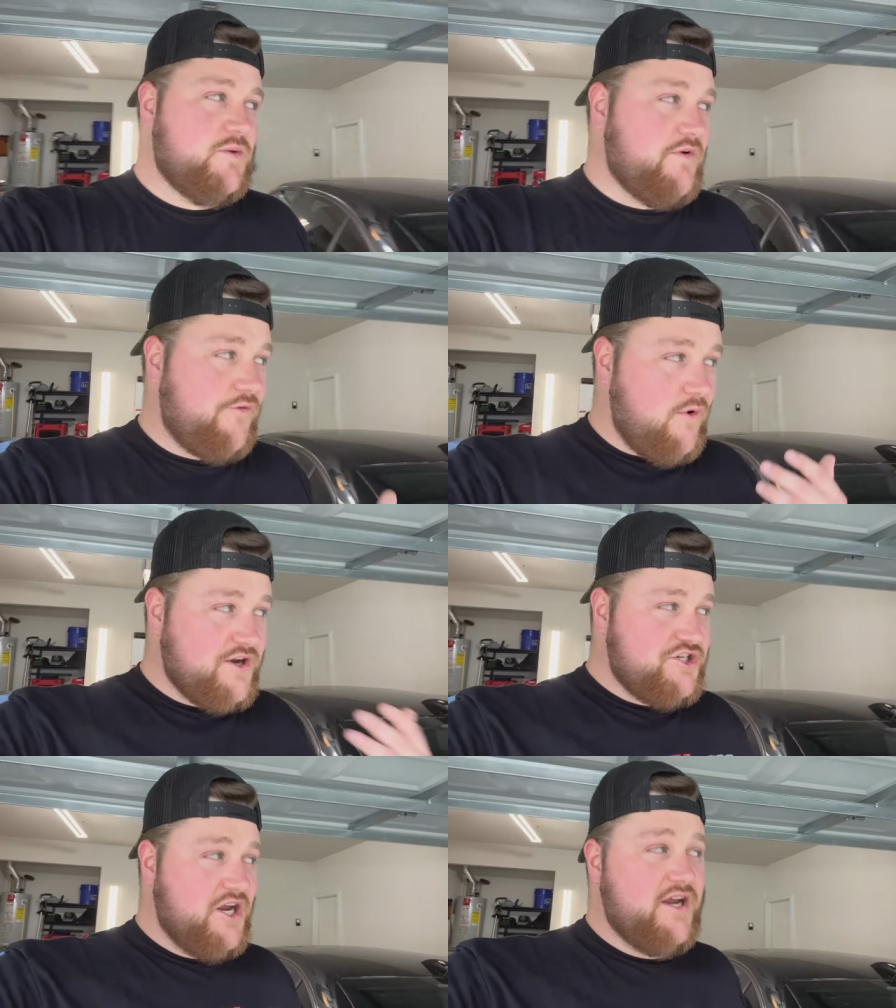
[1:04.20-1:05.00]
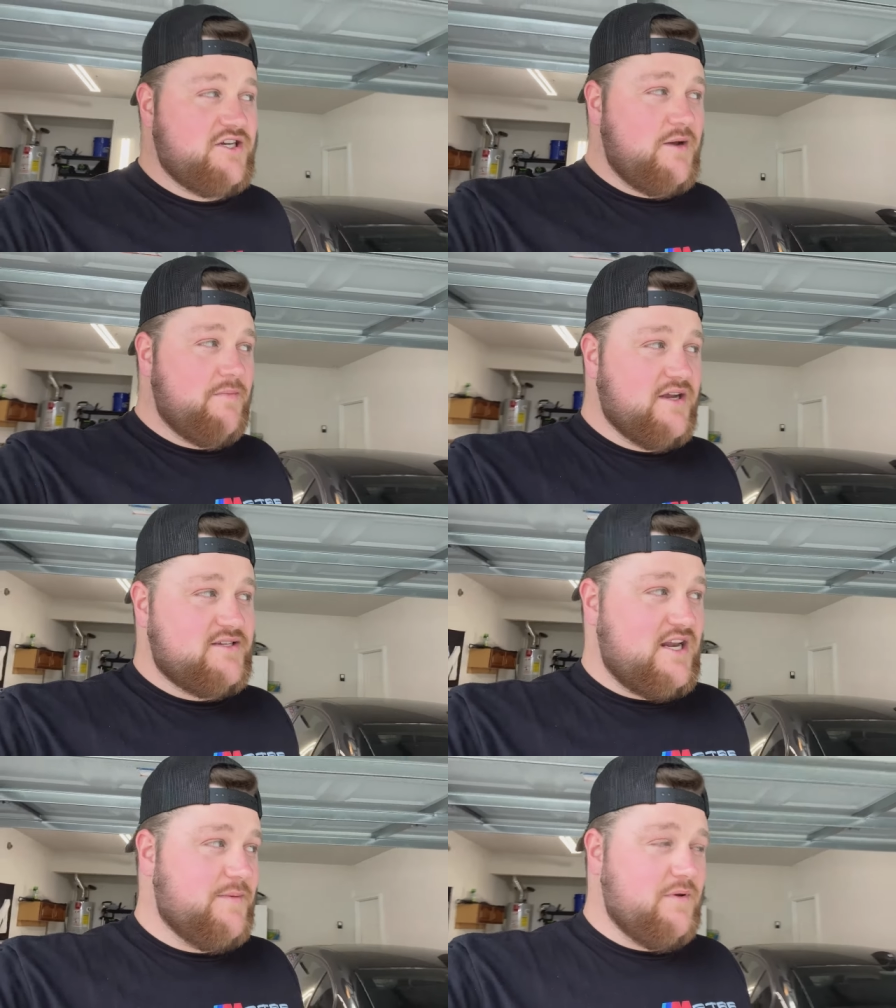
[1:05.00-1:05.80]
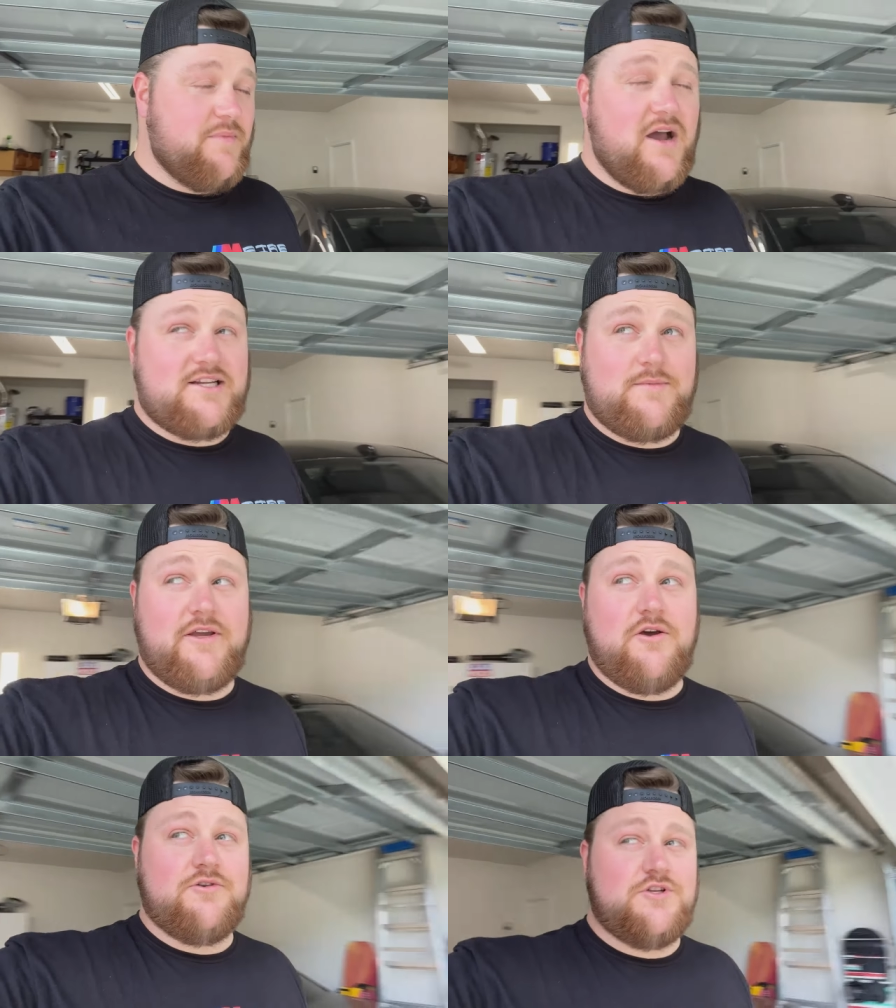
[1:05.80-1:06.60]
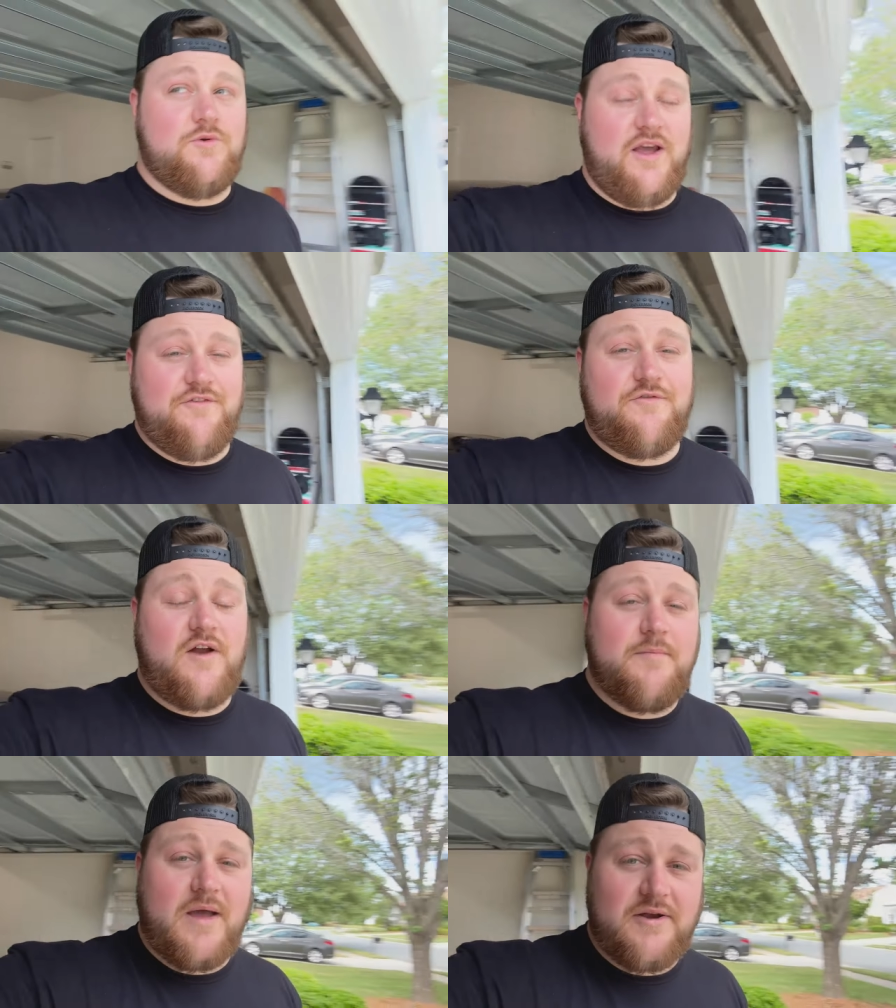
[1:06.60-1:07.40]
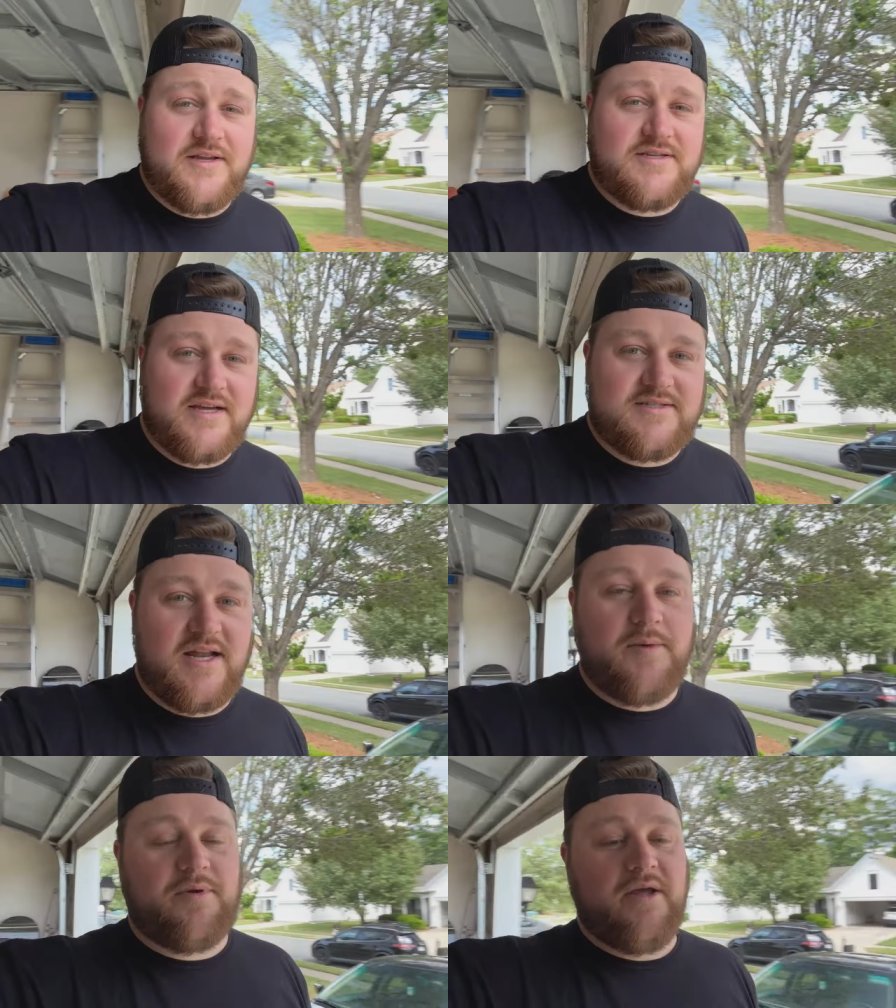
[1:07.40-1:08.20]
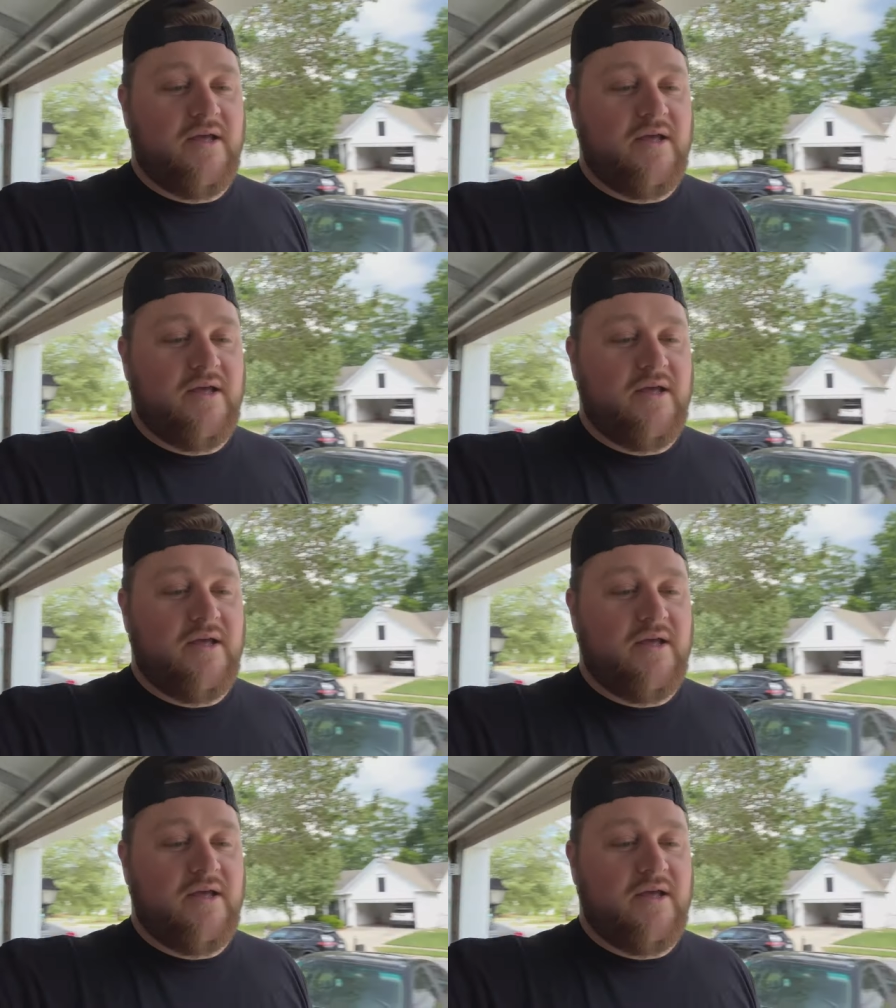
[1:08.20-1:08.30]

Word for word: before I change up my setup and possibly go to a front mount intake setup.